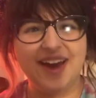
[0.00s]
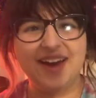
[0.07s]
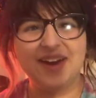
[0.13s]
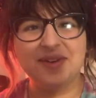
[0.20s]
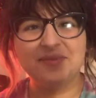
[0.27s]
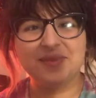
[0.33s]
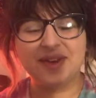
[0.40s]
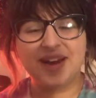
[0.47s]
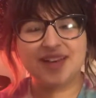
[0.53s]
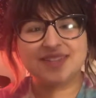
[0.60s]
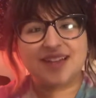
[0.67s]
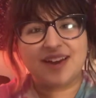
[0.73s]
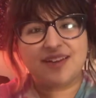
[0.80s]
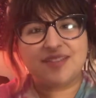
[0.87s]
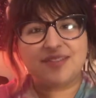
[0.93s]
I hope you
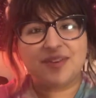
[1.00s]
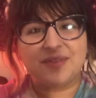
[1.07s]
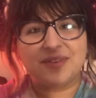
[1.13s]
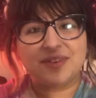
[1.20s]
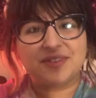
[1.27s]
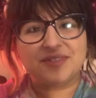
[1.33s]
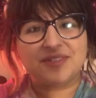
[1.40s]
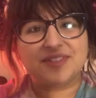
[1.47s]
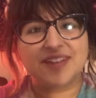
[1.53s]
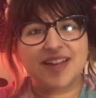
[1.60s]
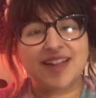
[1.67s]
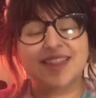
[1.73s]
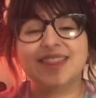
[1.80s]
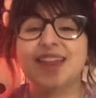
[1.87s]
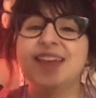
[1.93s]
guys have a wonderful
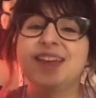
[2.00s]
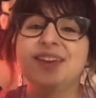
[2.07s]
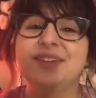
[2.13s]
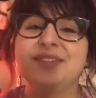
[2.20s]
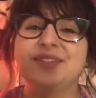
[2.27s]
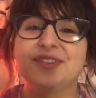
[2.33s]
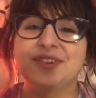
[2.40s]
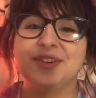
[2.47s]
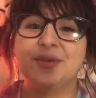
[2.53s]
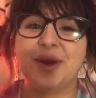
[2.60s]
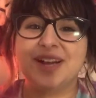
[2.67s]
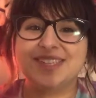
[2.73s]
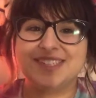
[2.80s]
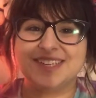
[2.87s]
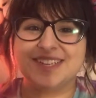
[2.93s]
night, and thank you for
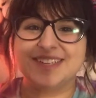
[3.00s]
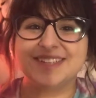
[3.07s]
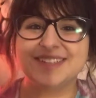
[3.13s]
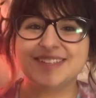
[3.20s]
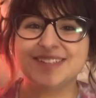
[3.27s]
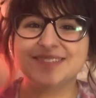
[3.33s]
watching.